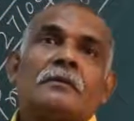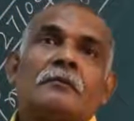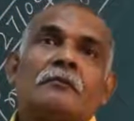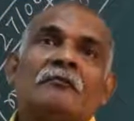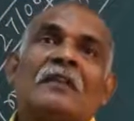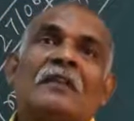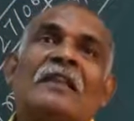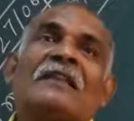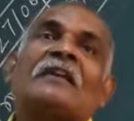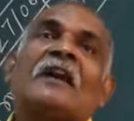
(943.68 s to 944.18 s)

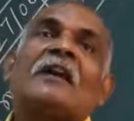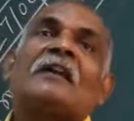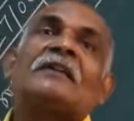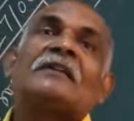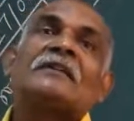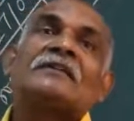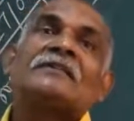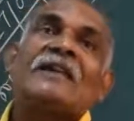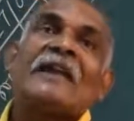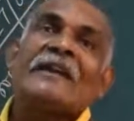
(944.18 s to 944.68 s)
will
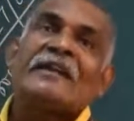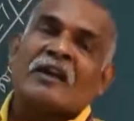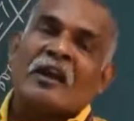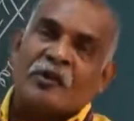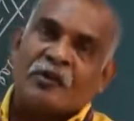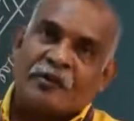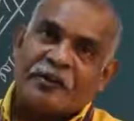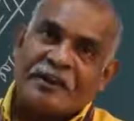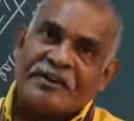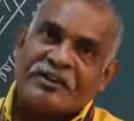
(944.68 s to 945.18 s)
take
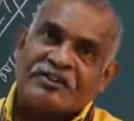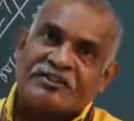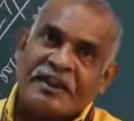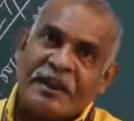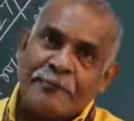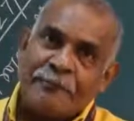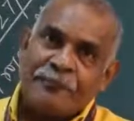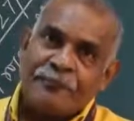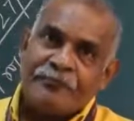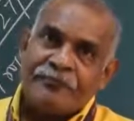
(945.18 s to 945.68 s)
concrete
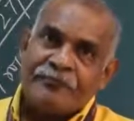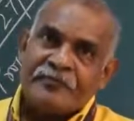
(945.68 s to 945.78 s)
shape